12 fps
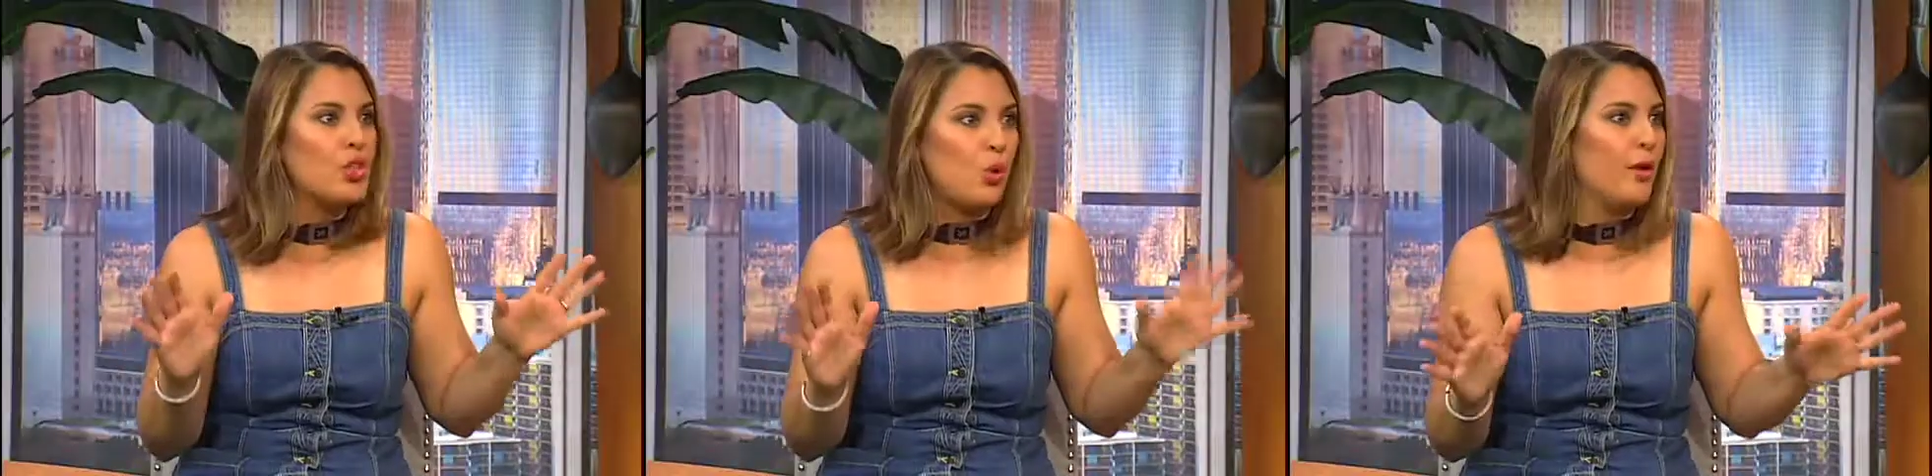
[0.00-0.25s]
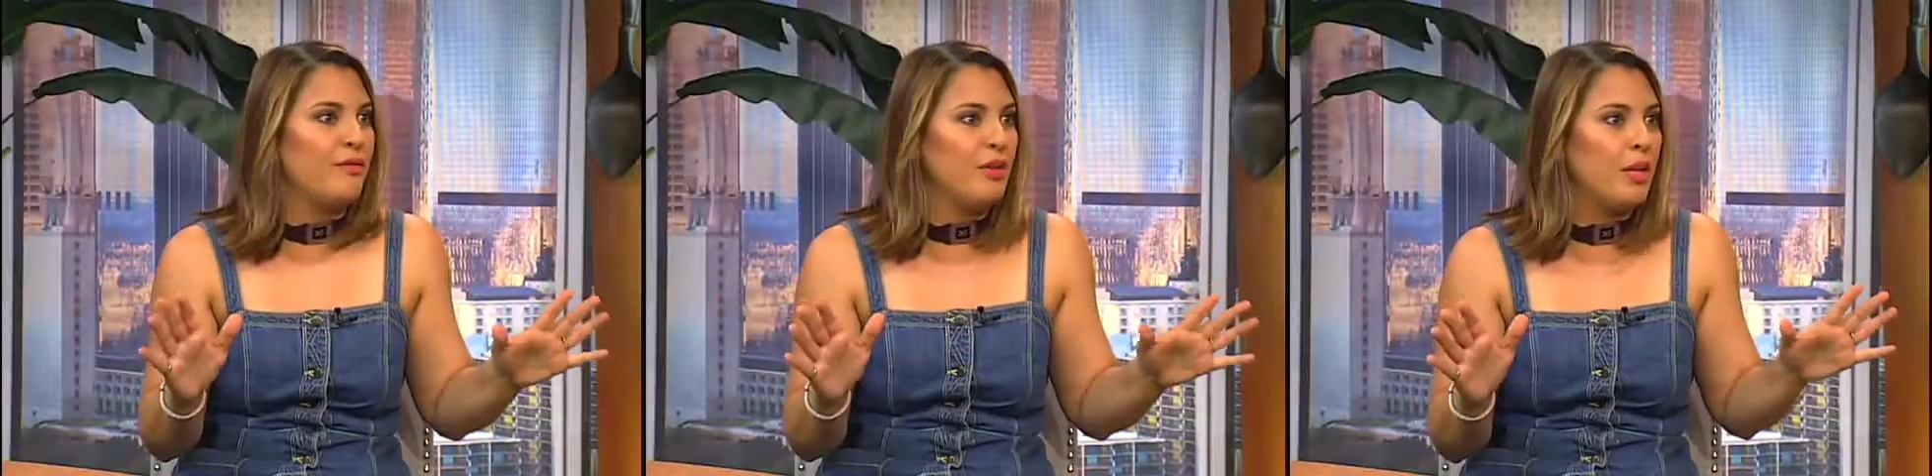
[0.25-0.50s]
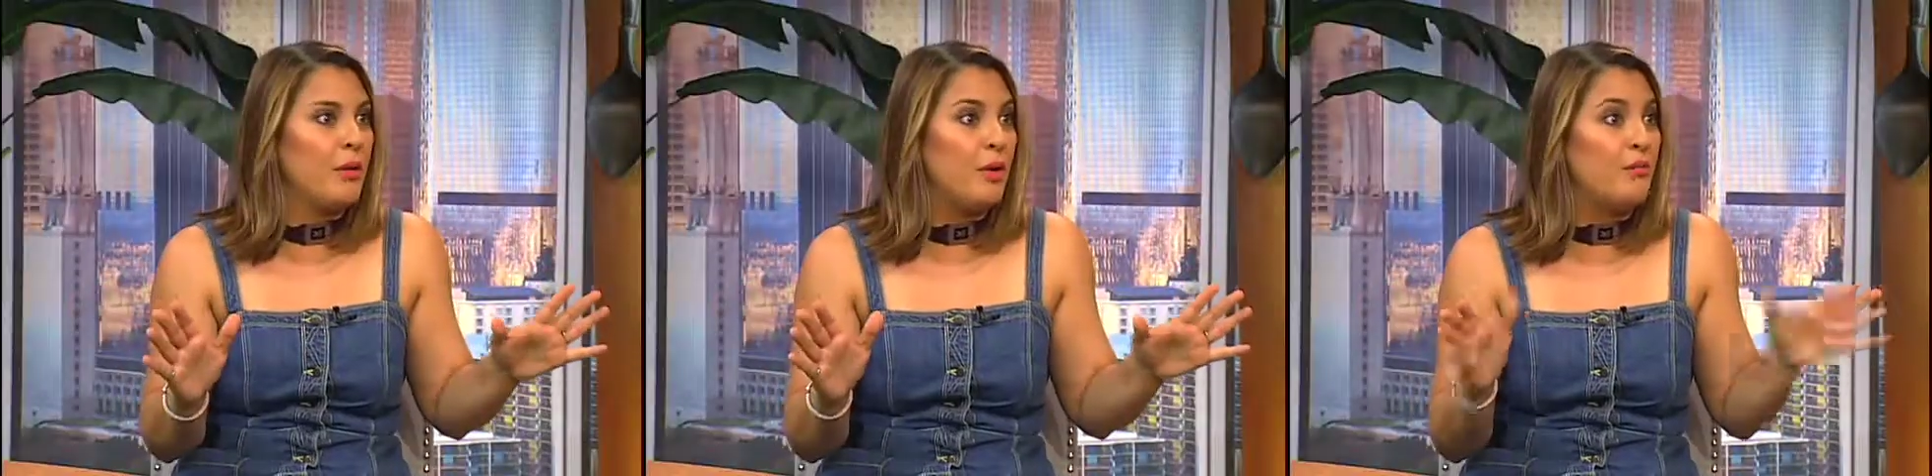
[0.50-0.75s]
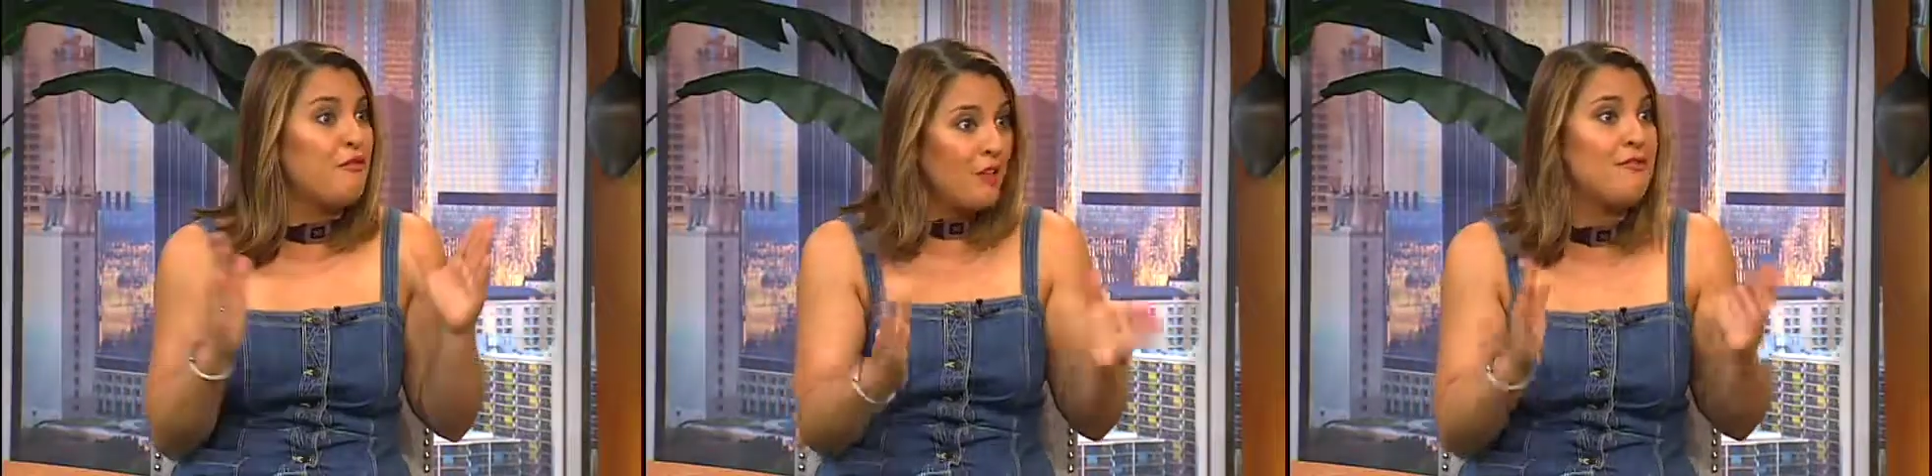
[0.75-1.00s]
short film
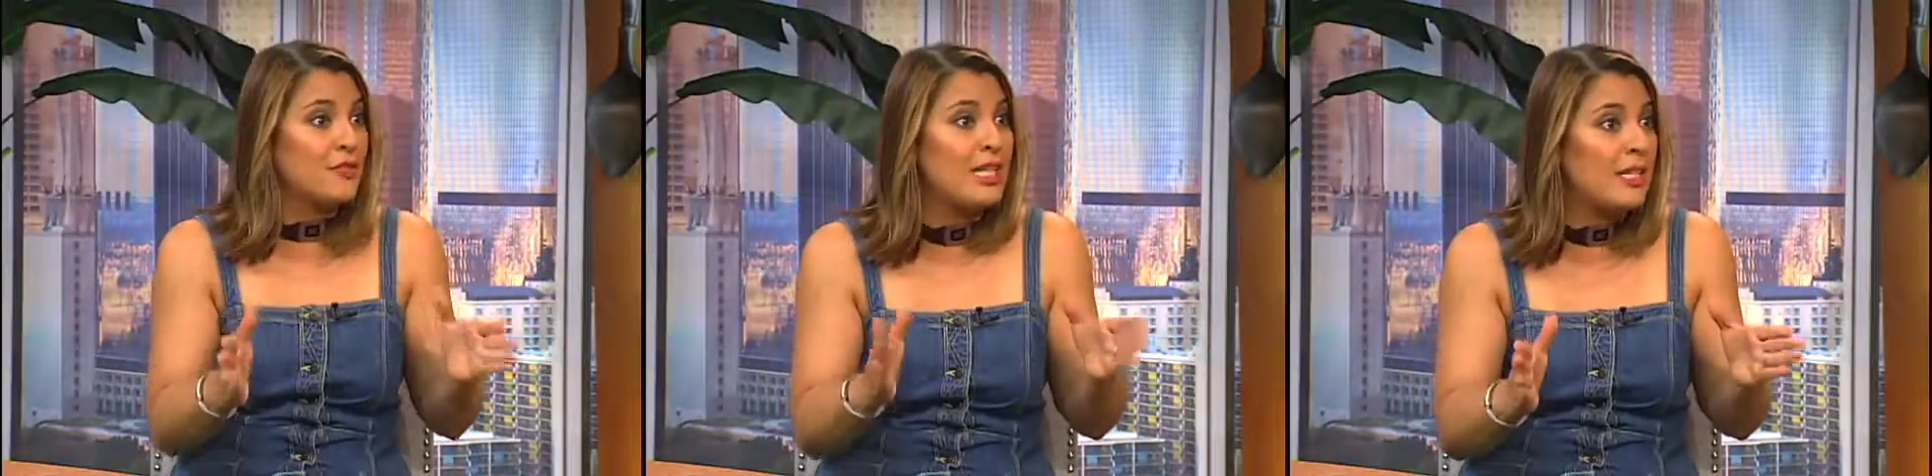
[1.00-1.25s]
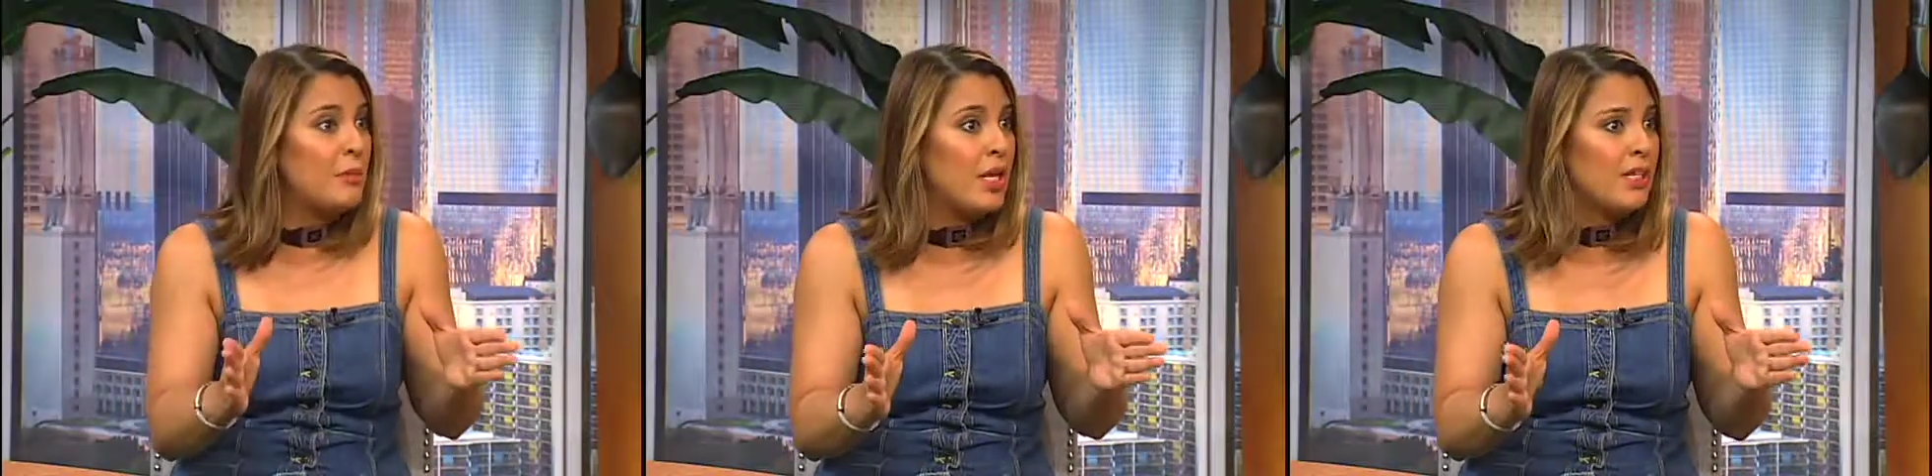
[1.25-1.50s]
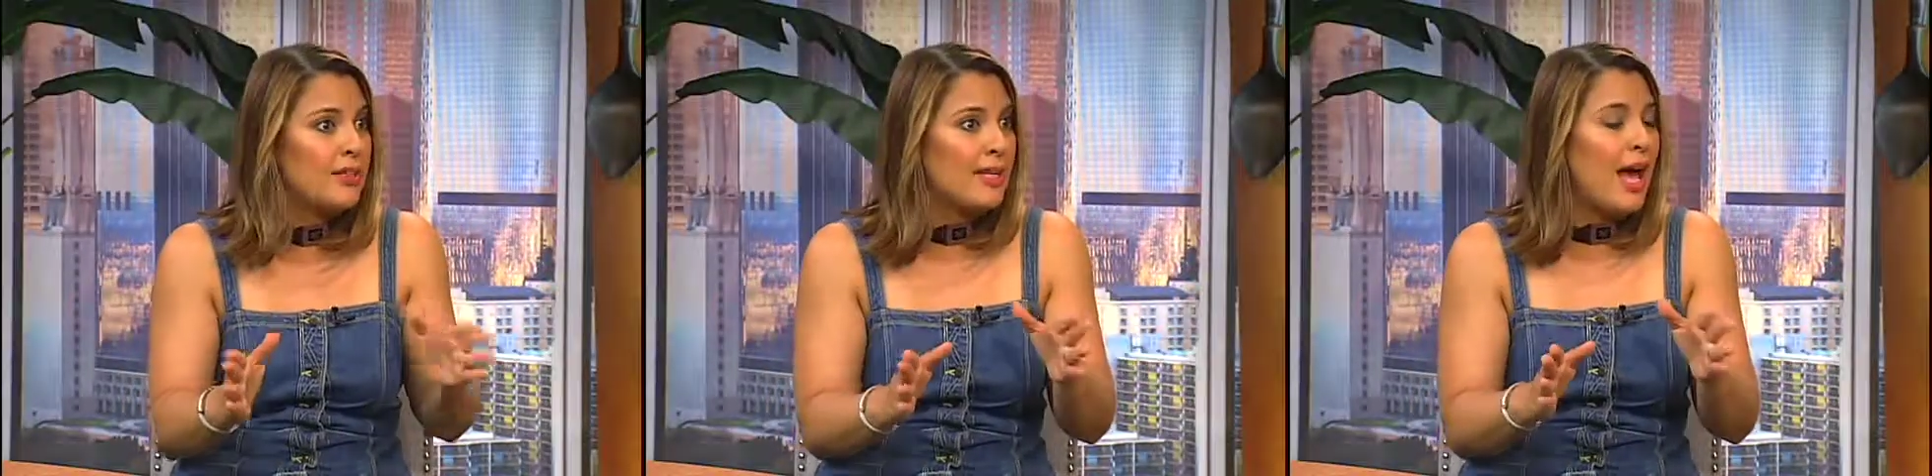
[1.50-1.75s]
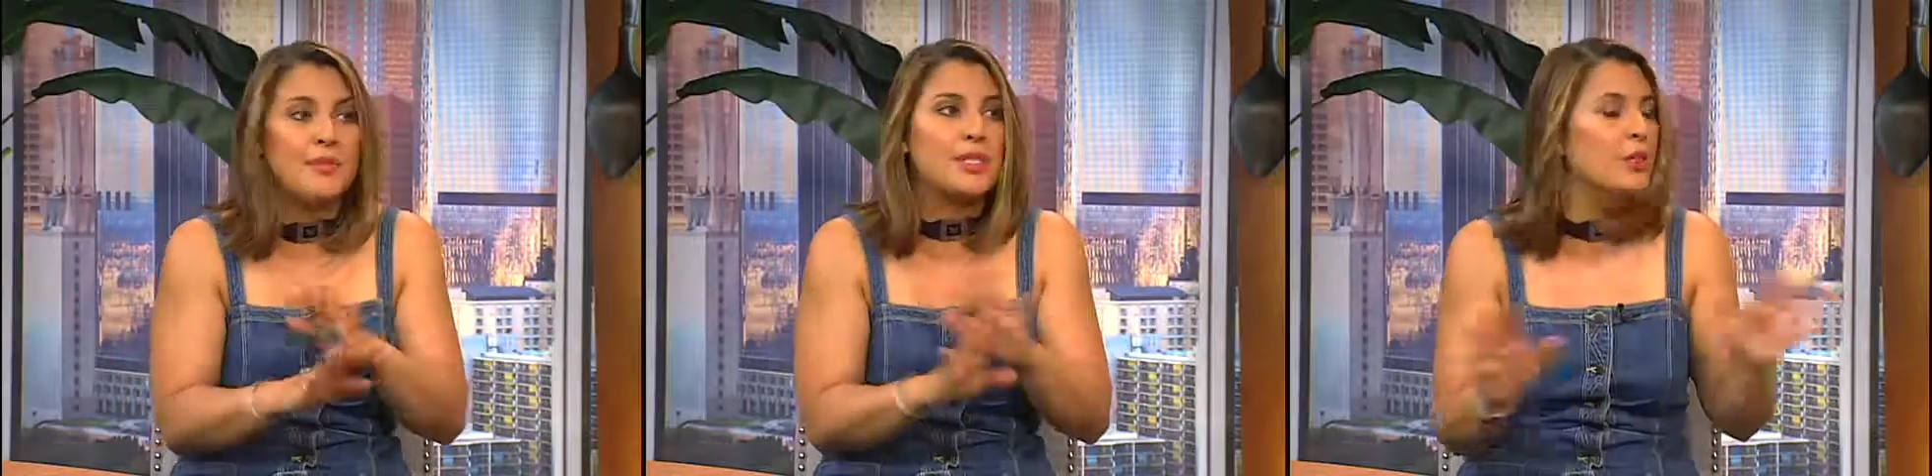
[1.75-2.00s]
of 15 minutes.
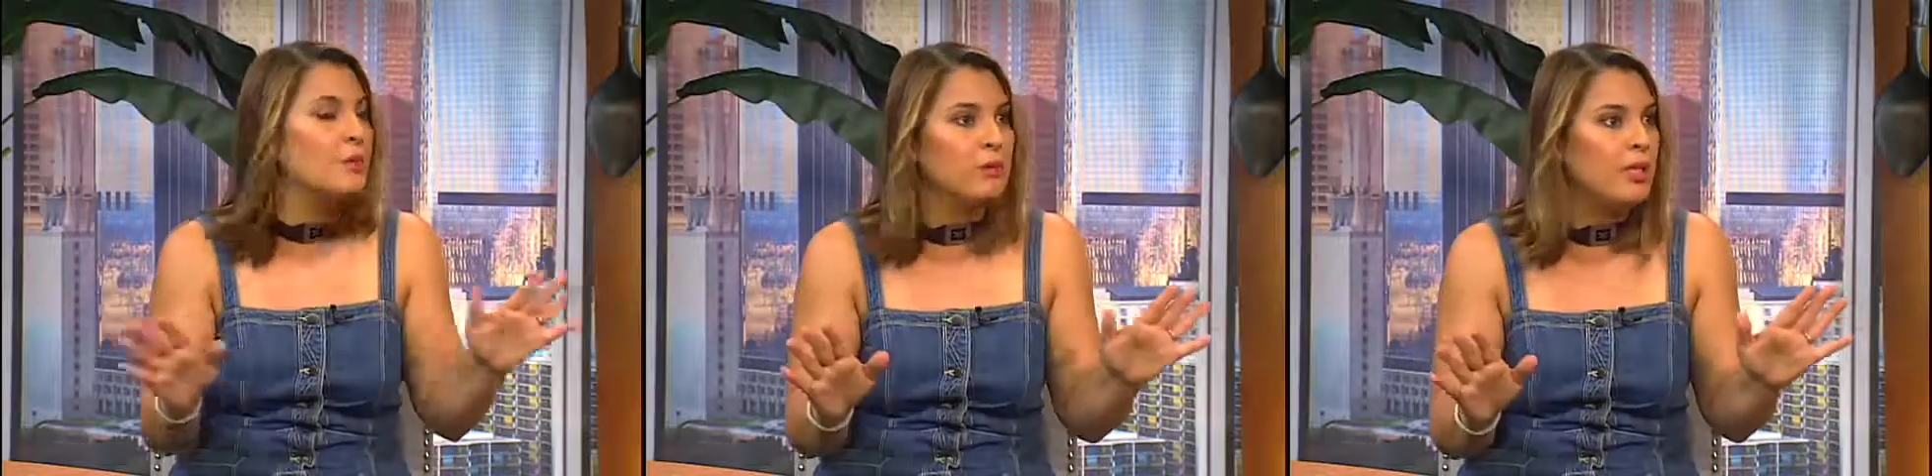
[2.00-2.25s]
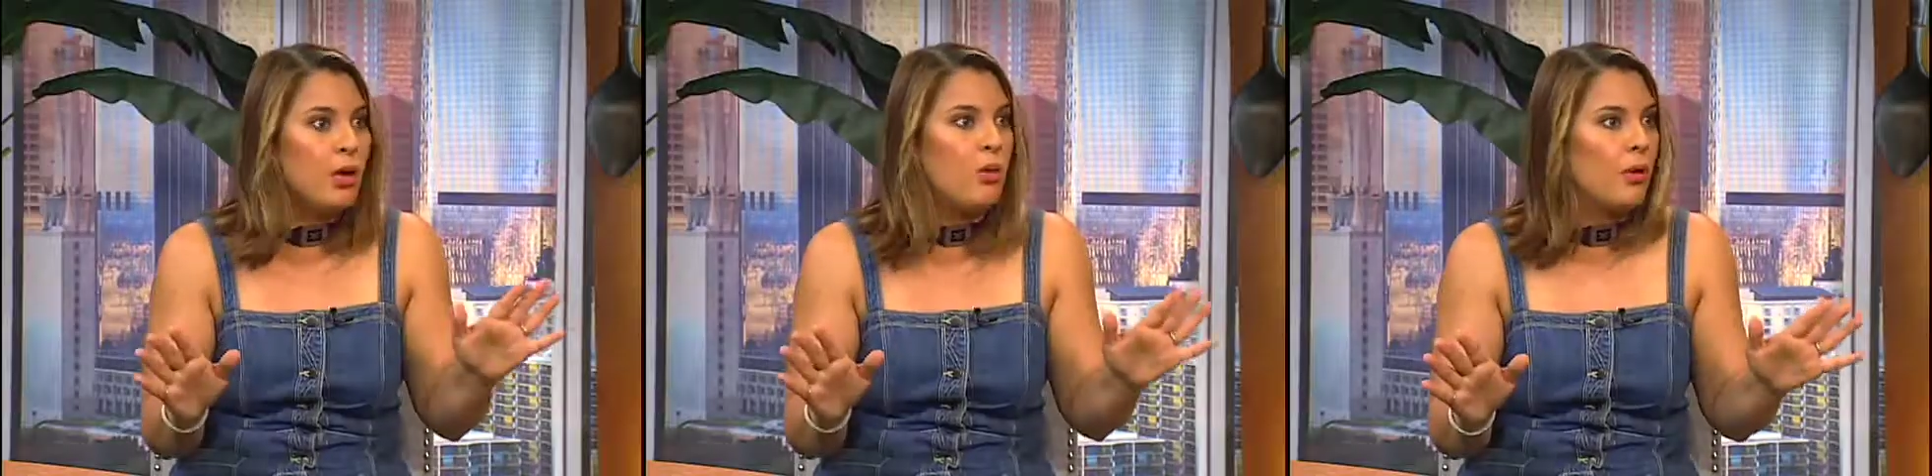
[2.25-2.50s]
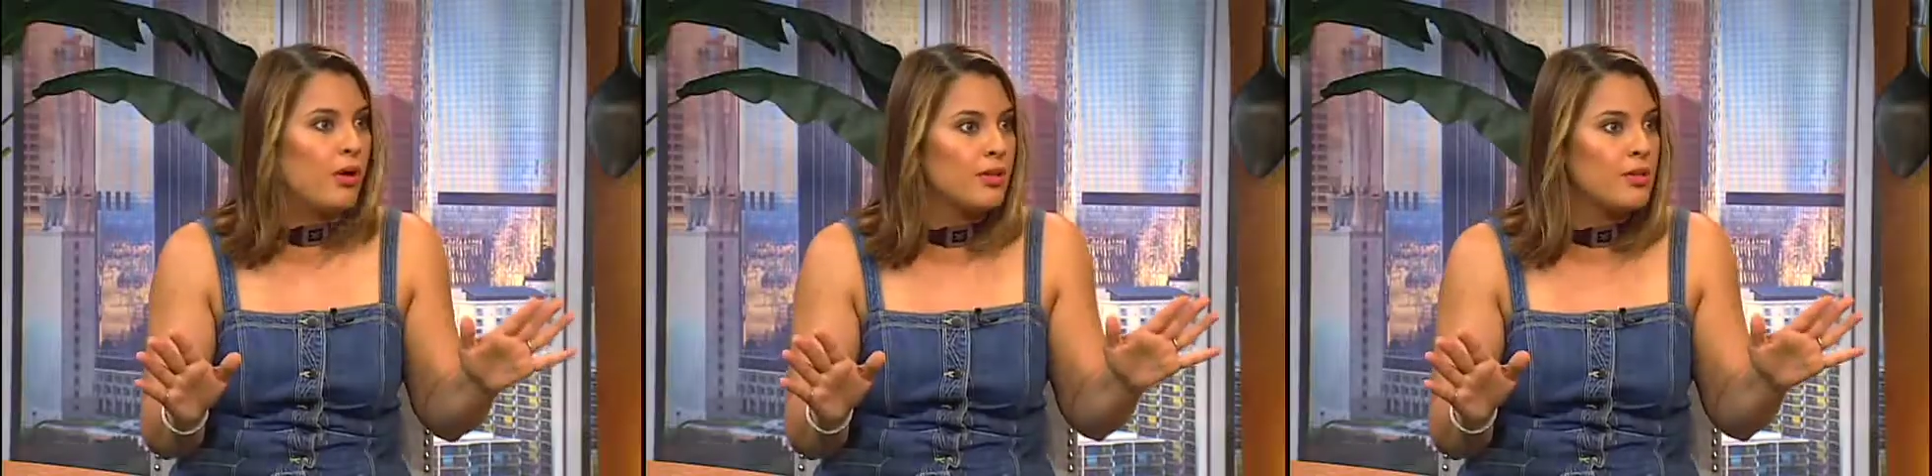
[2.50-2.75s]
Yeah. Absolutely no words.